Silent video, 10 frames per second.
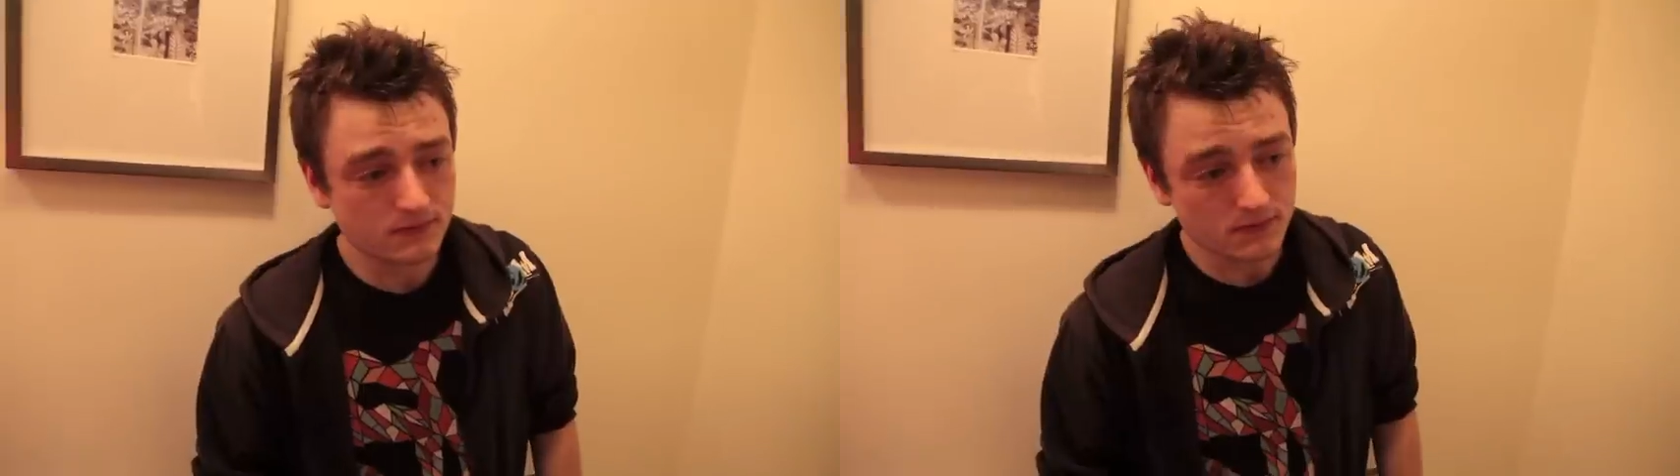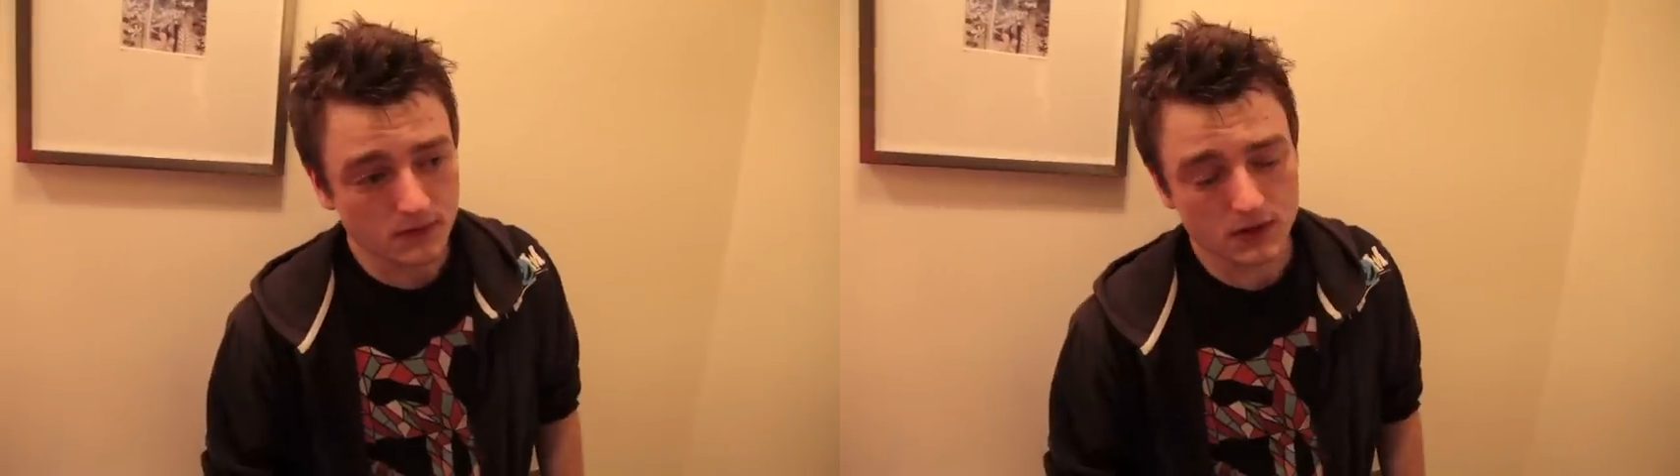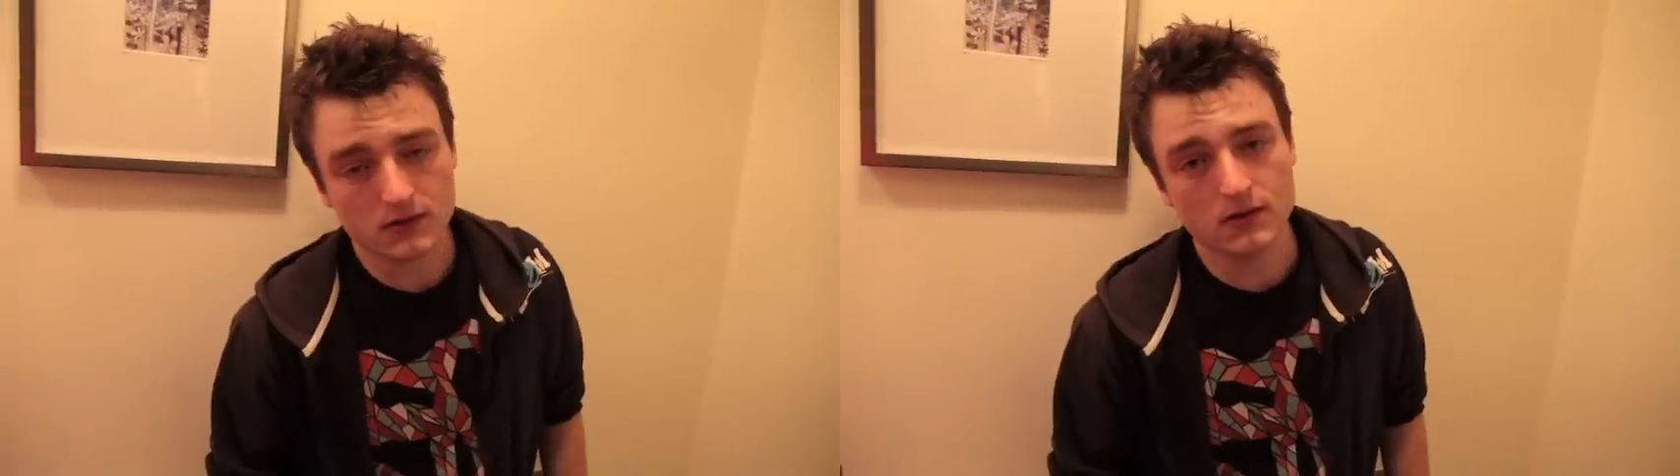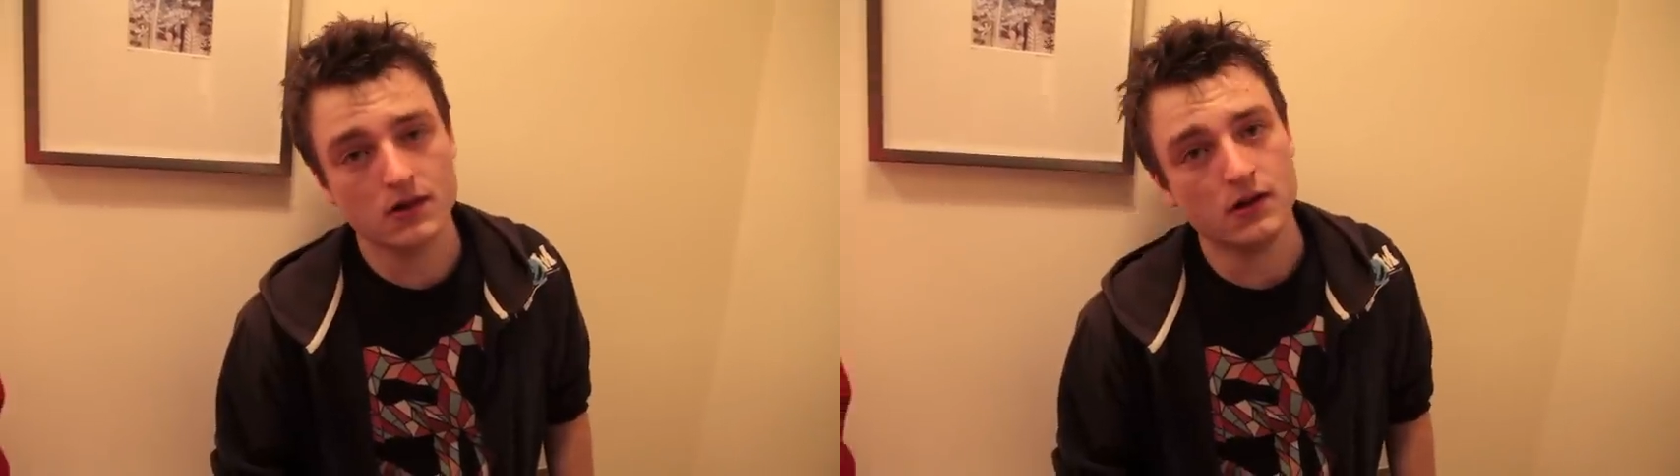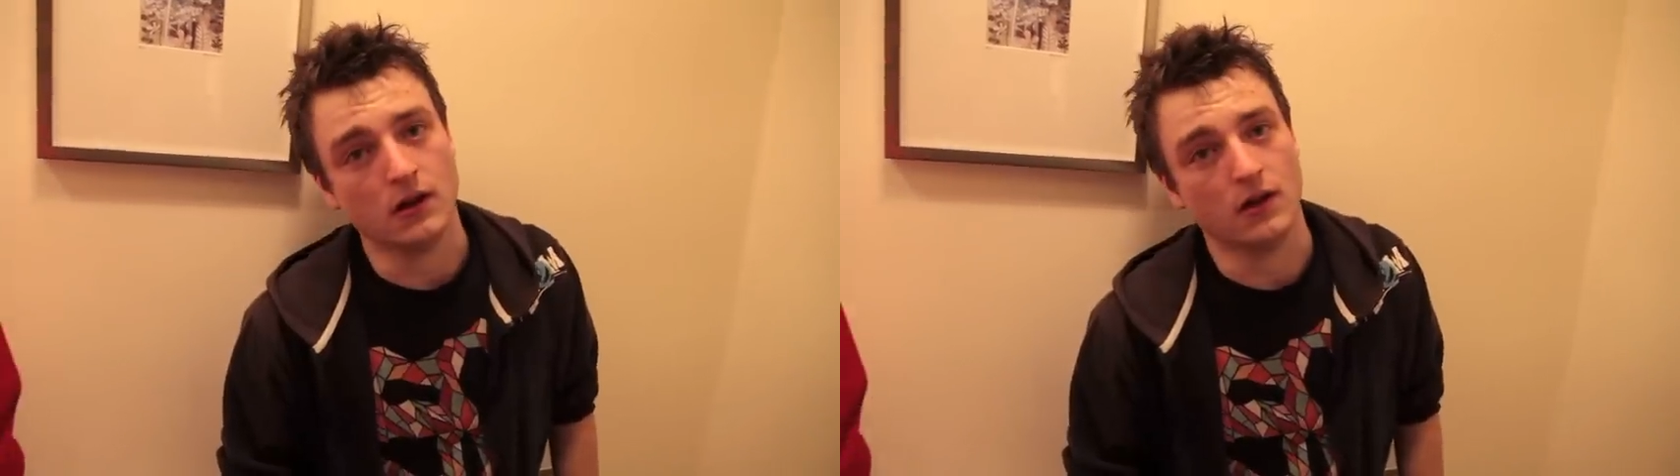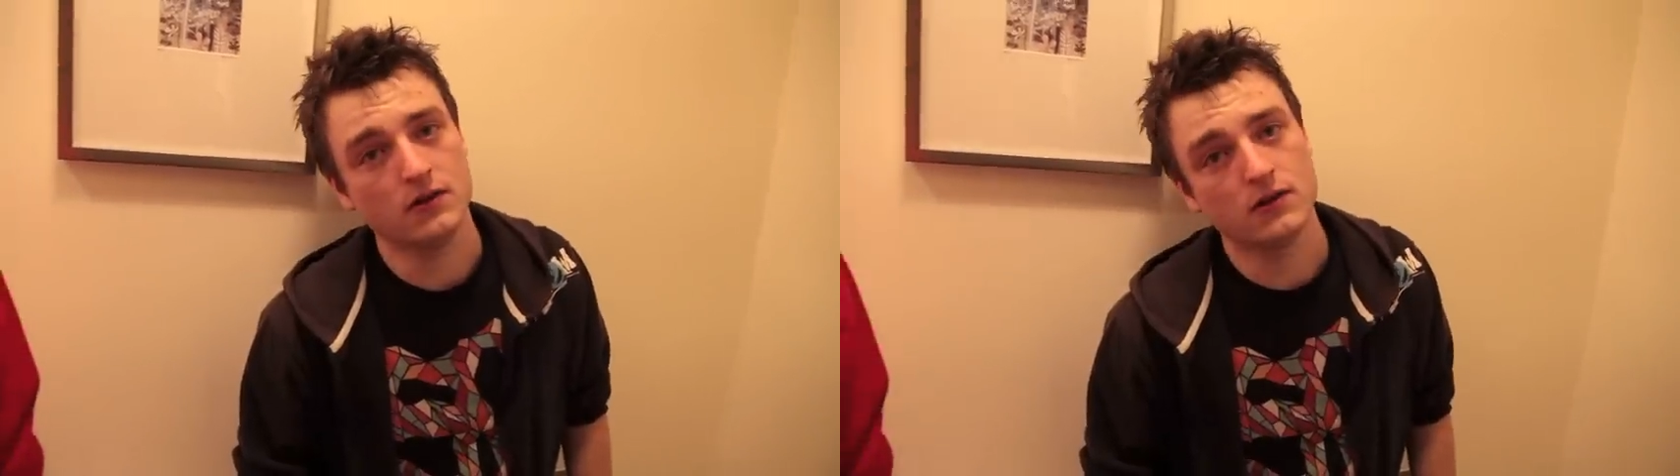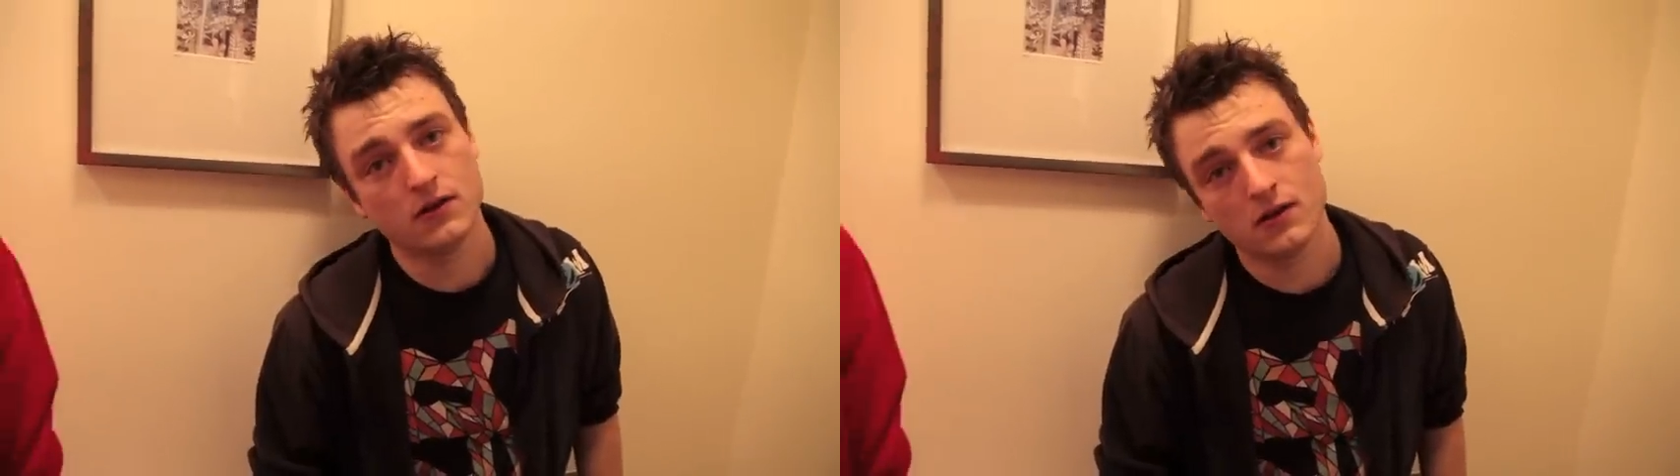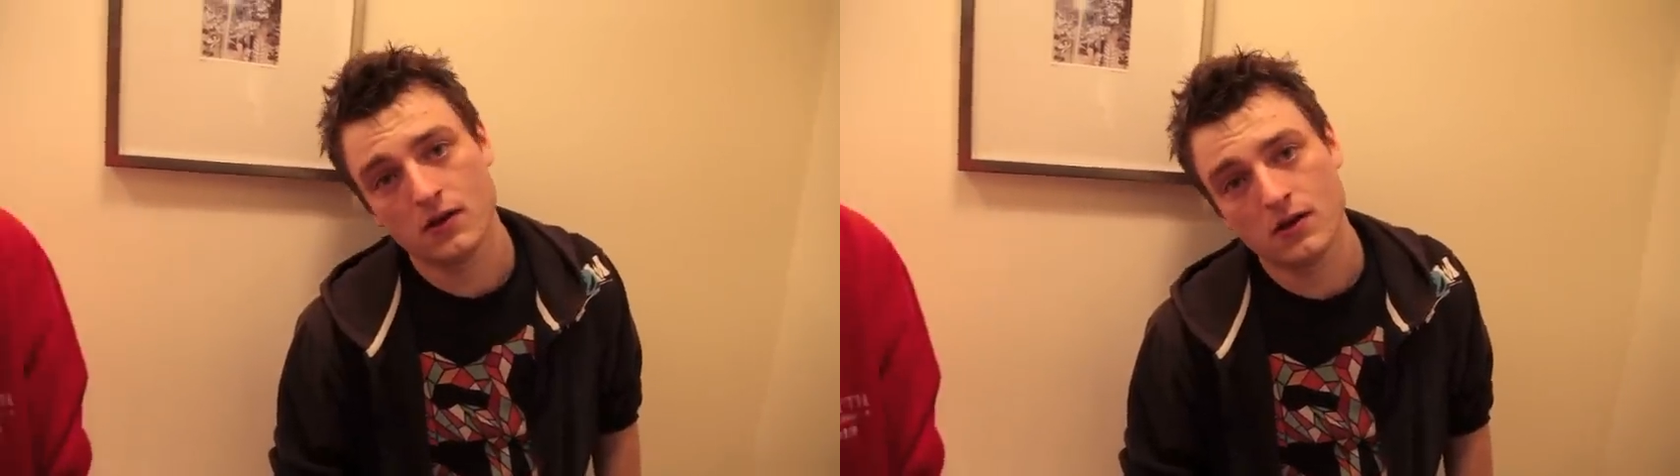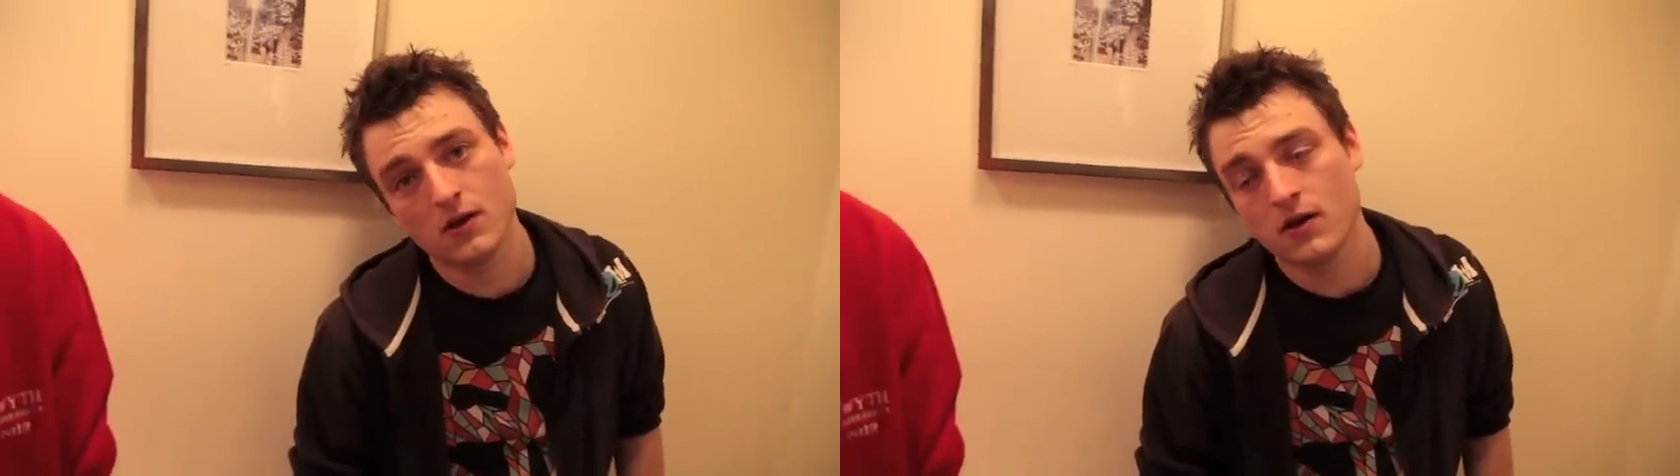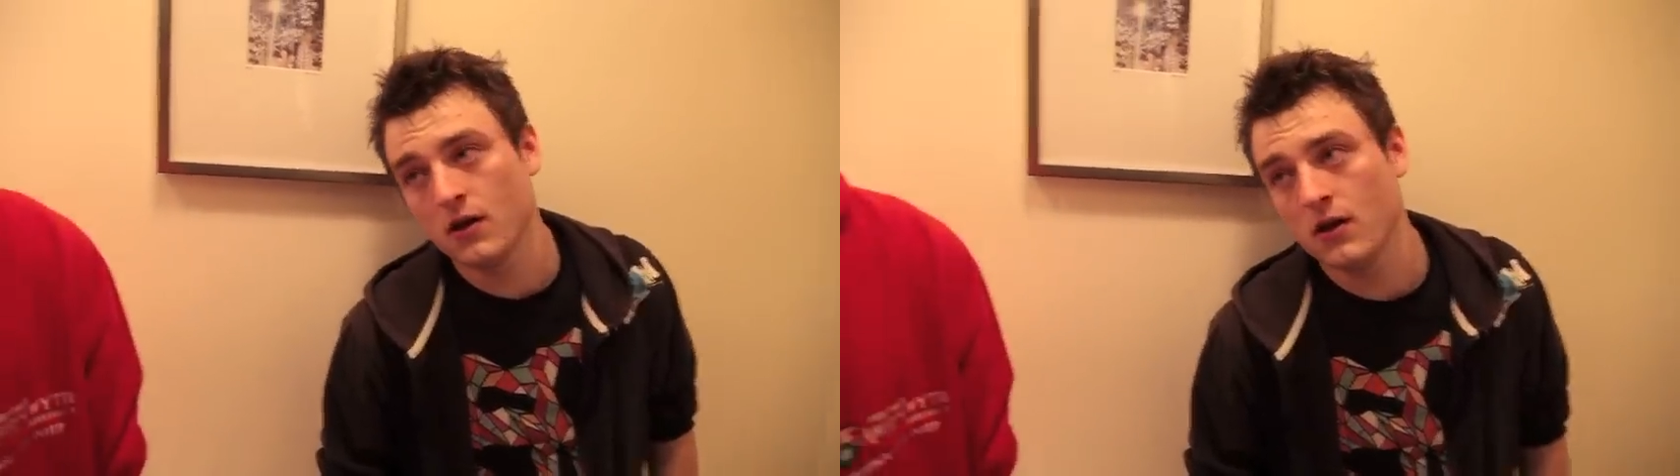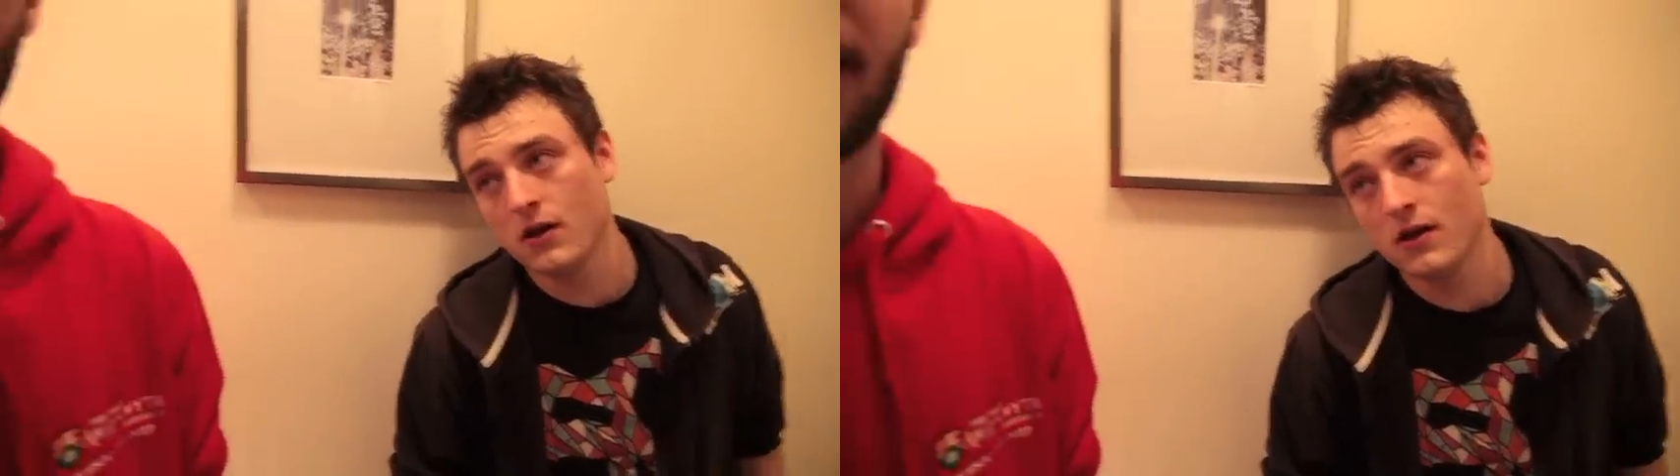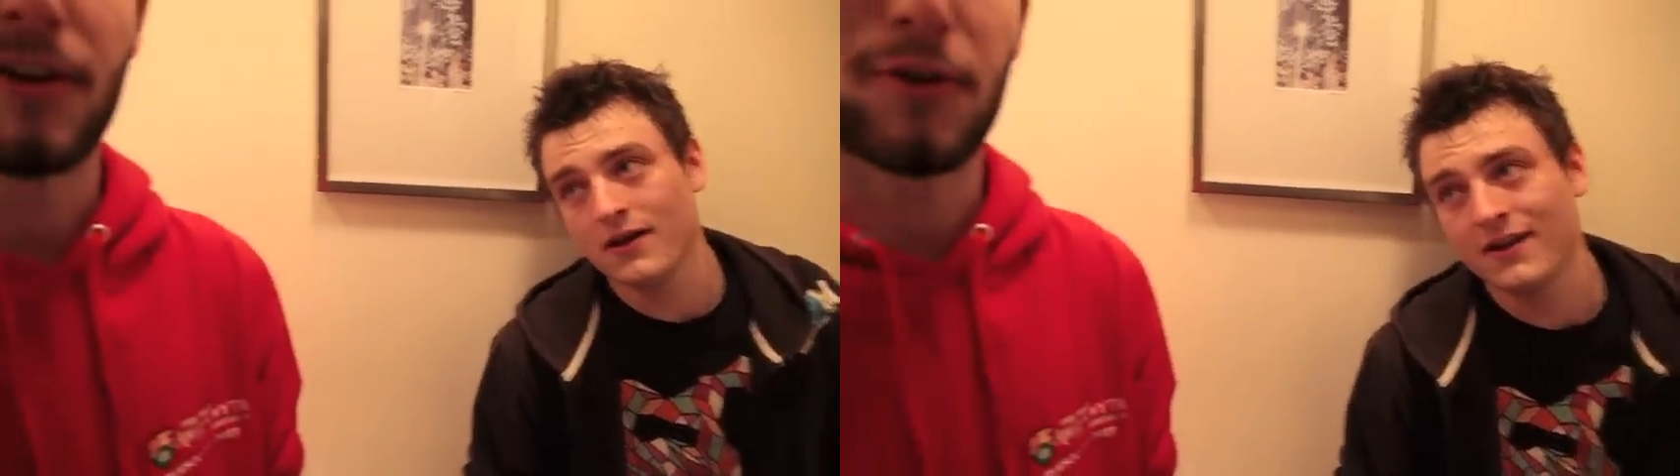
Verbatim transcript: As a, as a doctor, I